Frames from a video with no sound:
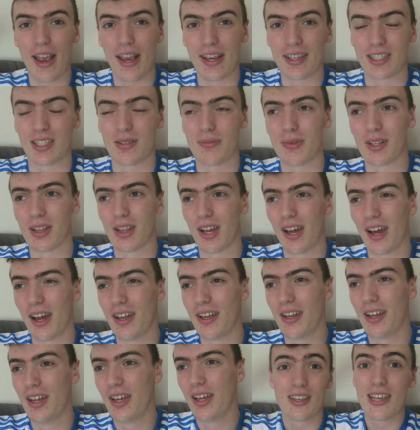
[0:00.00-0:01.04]
AC
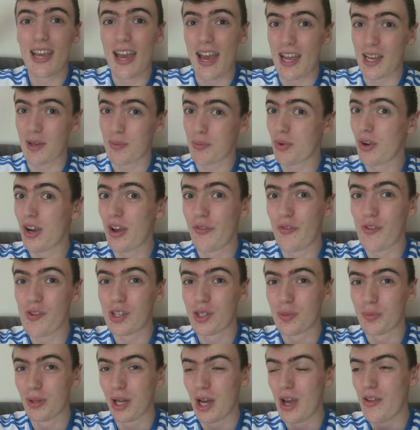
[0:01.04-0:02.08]
Milan. Yeah, it's pretty fun
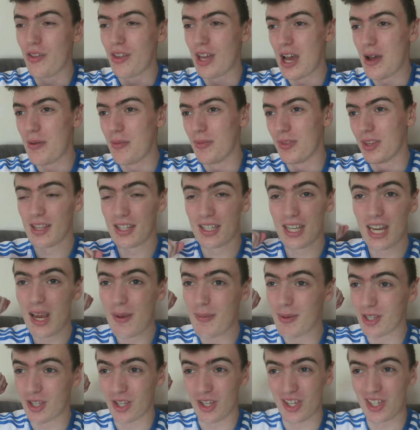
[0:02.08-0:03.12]
to play them. The
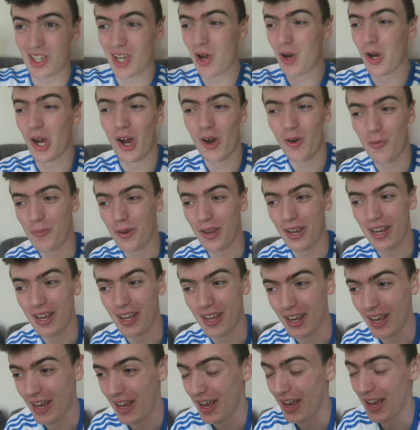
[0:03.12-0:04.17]
team is just so OP.
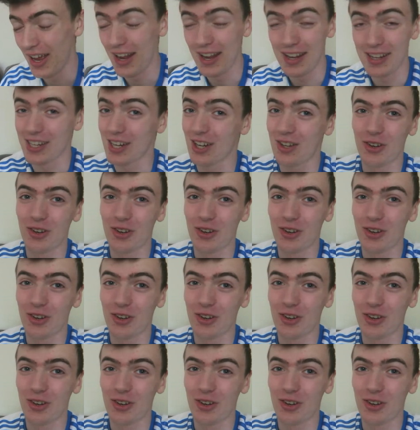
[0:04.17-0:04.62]
It's